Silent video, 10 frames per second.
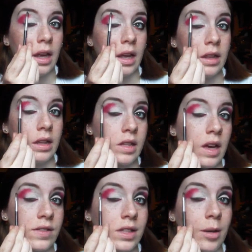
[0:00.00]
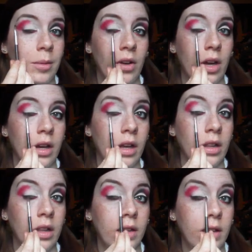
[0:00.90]
And this half's going to be red,
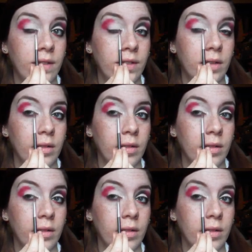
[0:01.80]
and this half